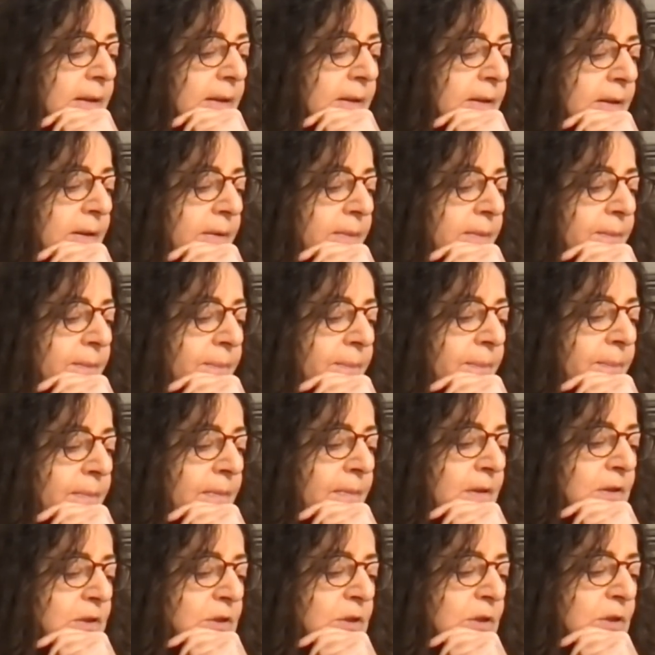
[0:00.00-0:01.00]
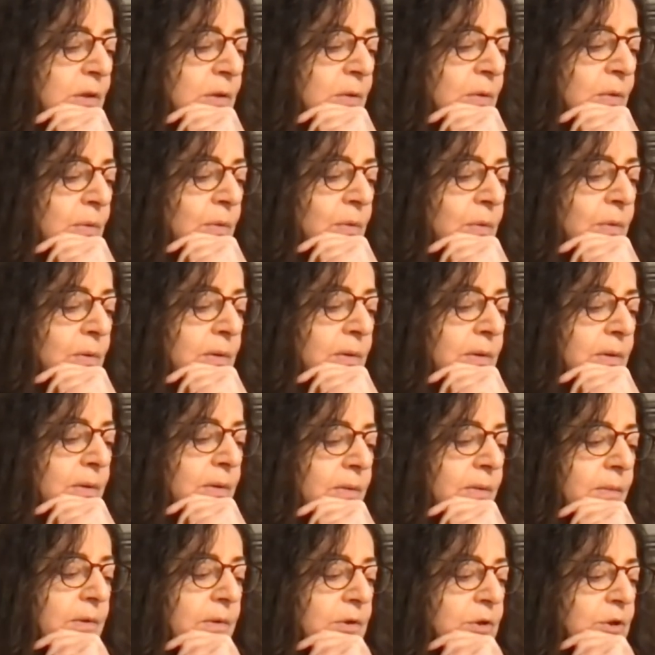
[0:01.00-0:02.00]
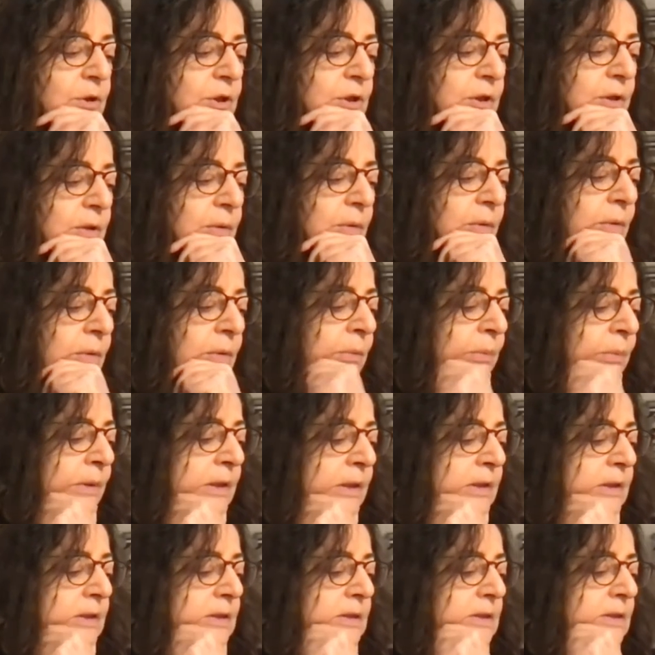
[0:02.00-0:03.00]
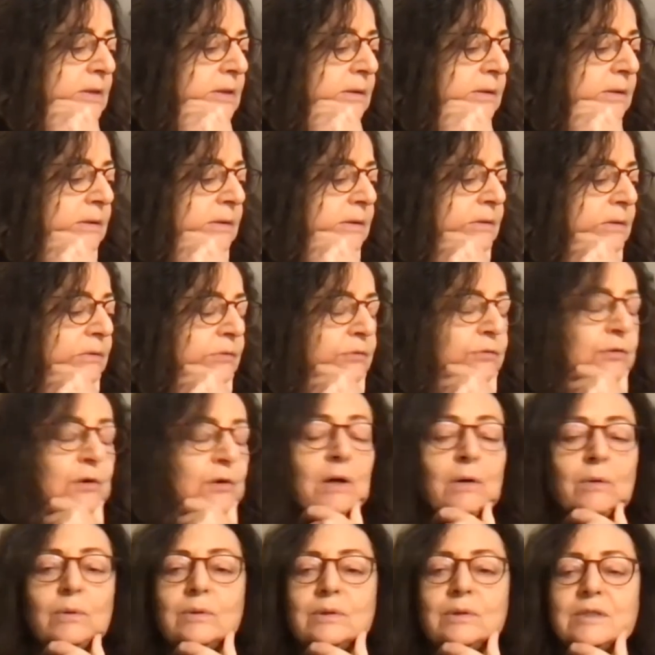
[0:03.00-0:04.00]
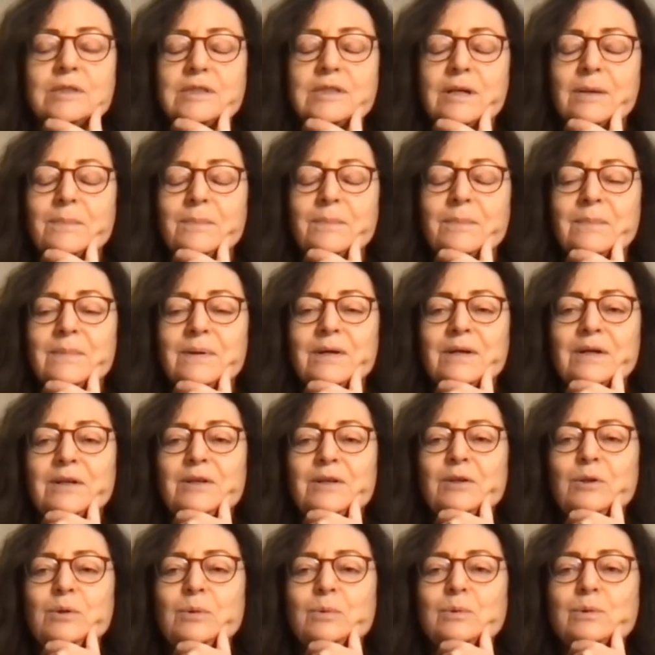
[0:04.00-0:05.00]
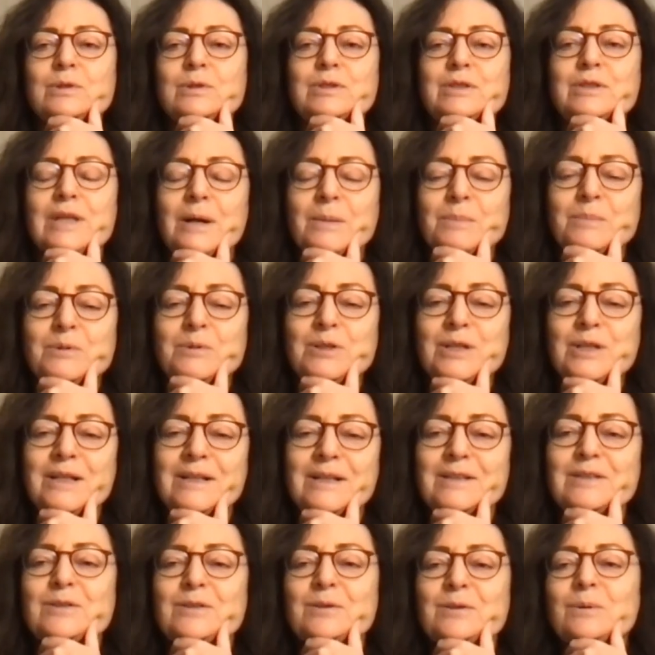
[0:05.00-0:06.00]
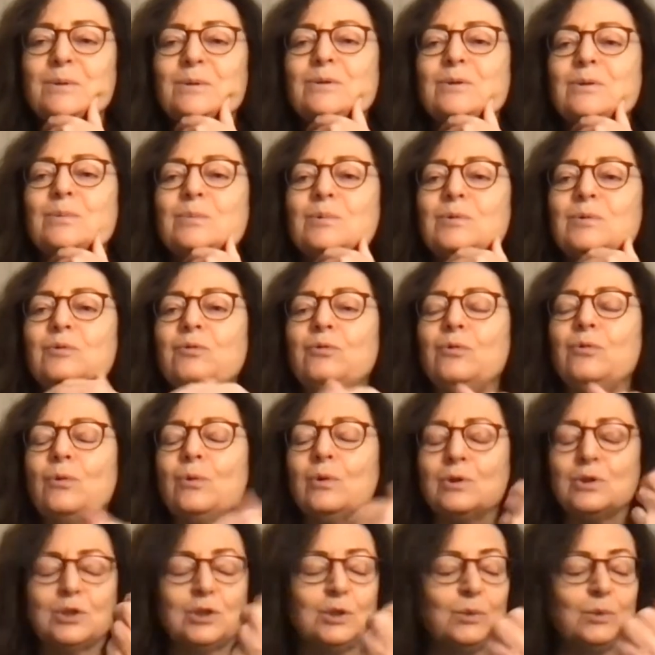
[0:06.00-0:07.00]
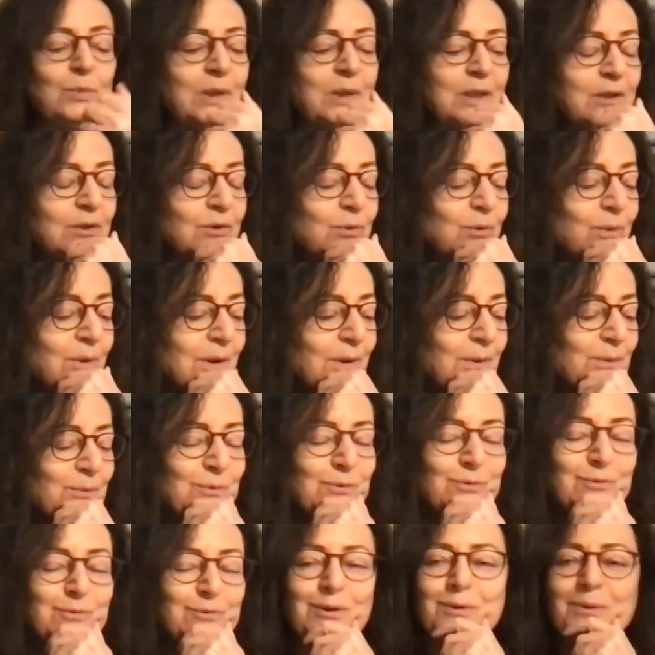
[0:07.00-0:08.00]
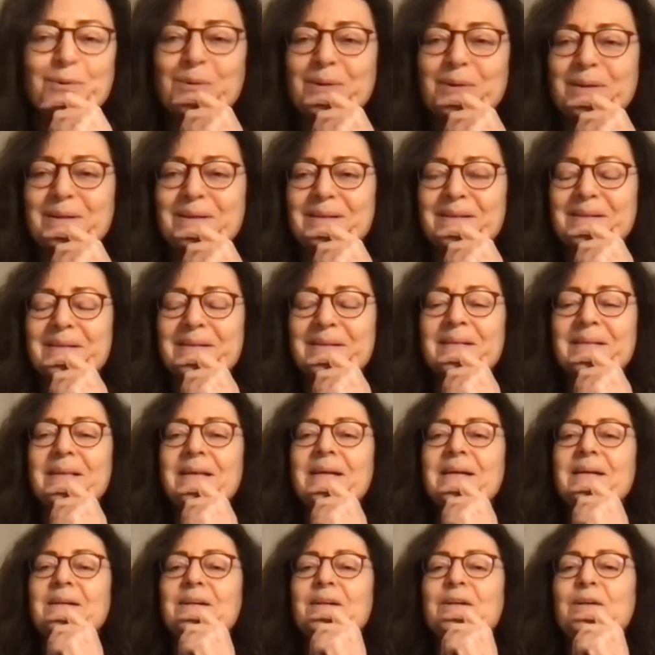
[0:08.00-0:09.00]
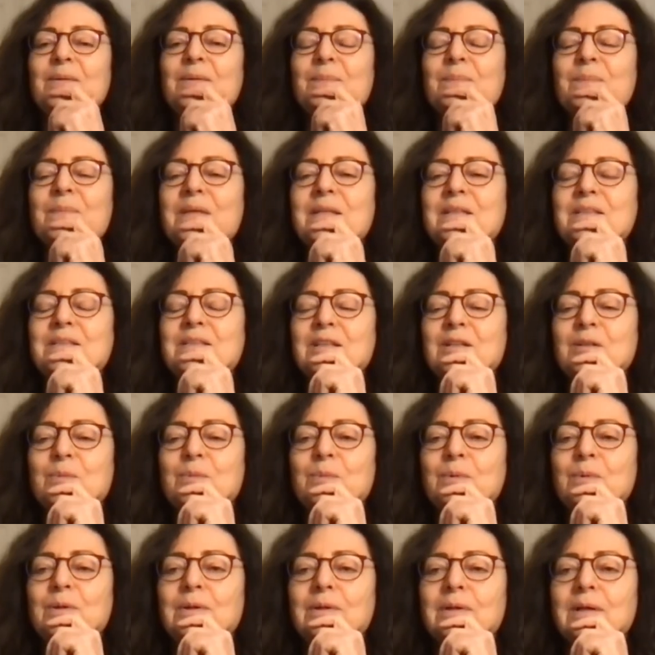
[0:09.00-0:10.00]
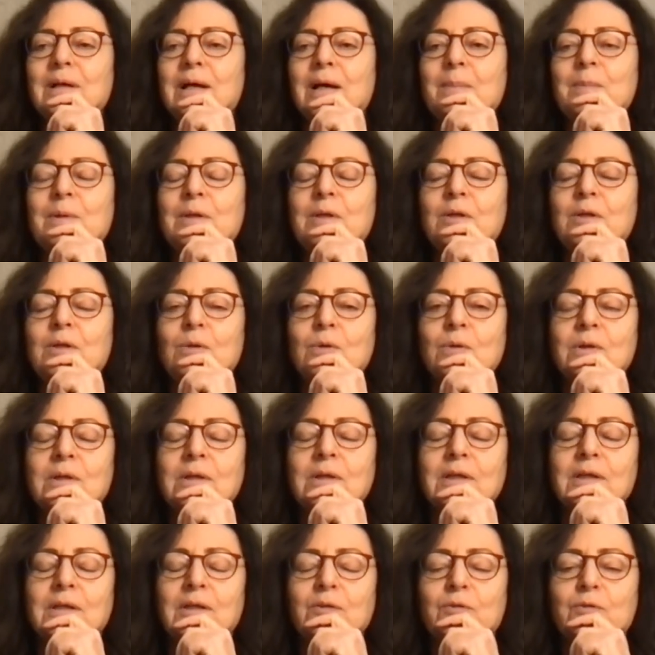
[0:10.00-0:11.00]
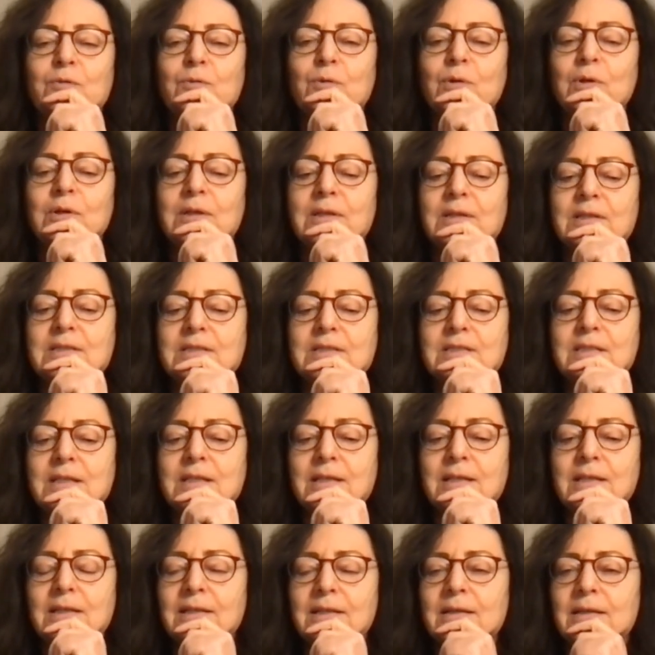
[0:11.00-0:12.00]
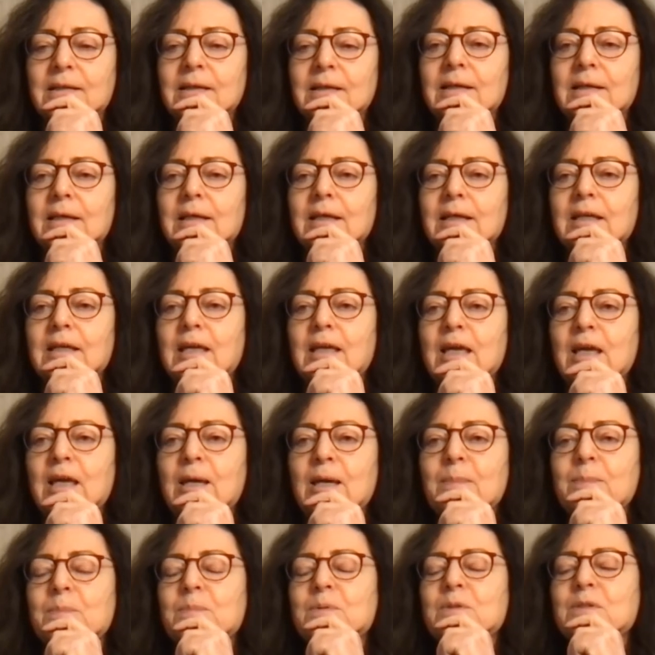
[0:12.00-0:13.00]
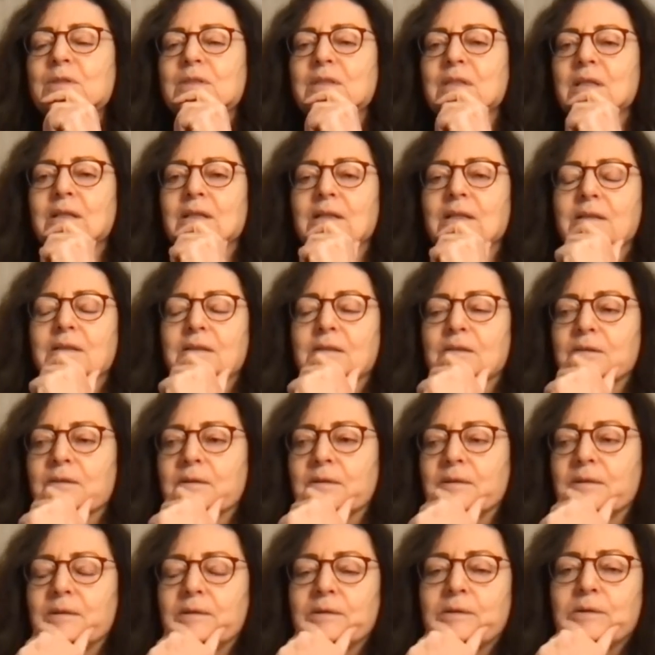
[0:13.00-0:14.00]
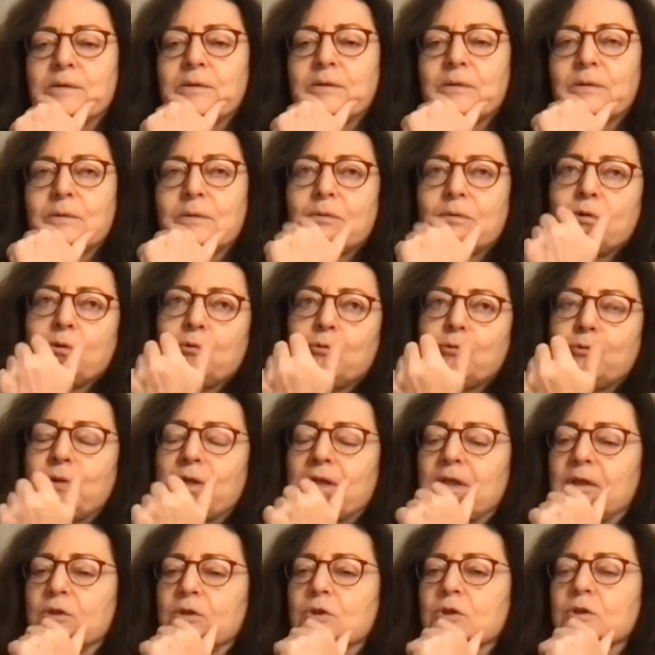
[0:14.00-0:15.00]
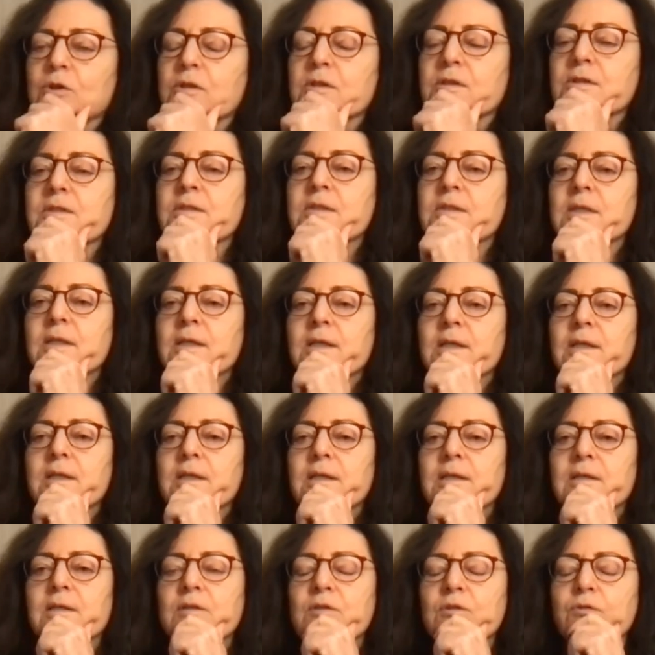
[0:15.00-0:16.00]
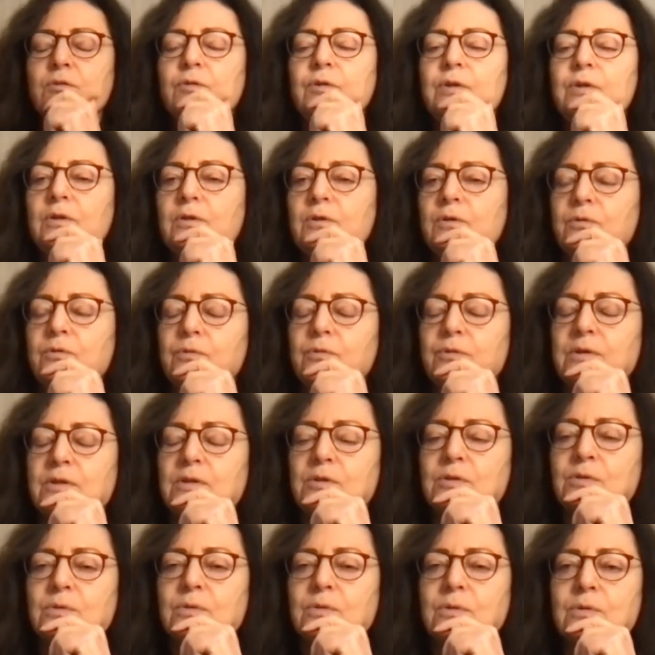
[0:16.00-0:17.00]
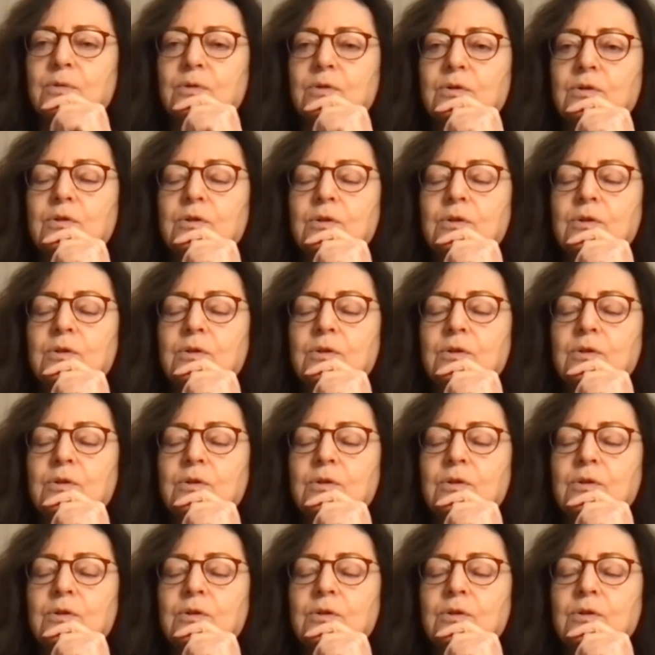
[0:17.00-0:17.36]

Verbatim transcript: Um, so she always uh, found some new subjects also before she went to Harun Farocki um, that were, I mean, looking for, let's say, gaps and uh, uh, frictions in the field of research.